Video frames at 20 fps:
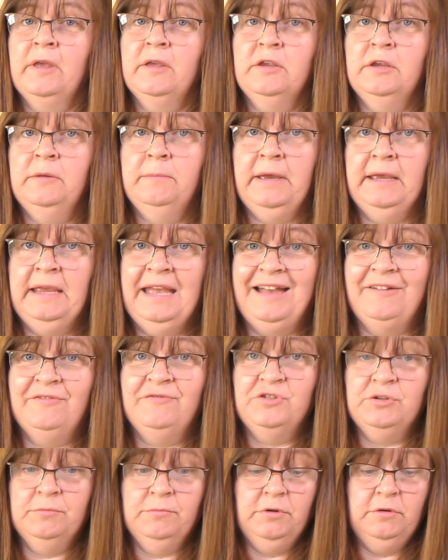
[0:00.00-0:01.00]
you may
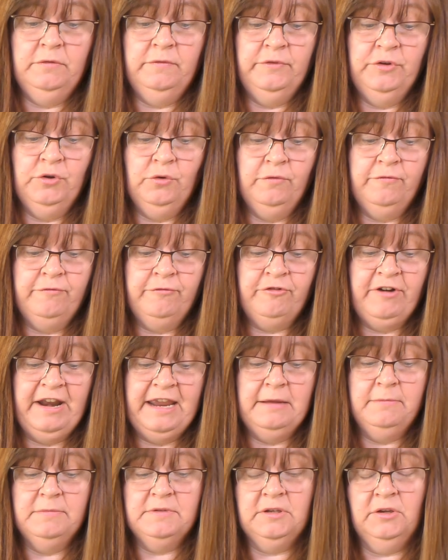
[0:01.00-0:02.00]
have to move your
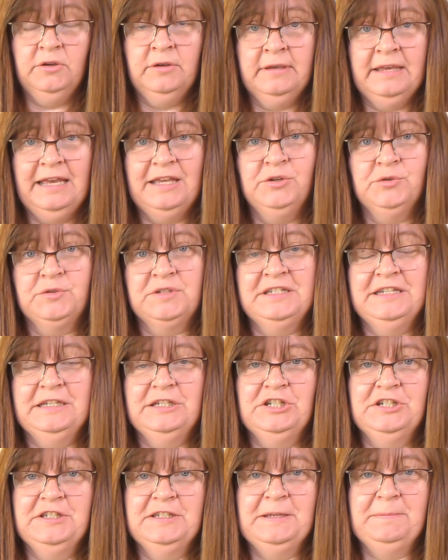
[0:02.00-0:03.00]
frame so you can get your
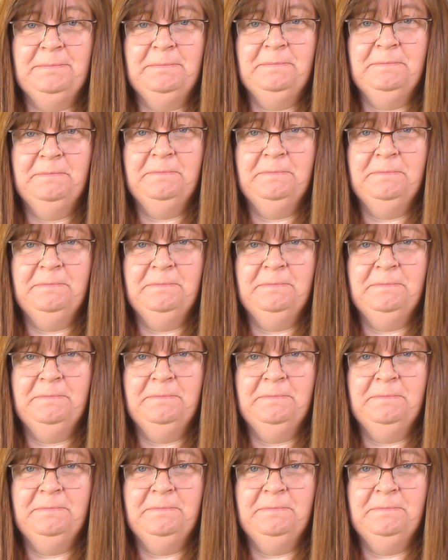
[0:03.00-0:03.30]
stitches in.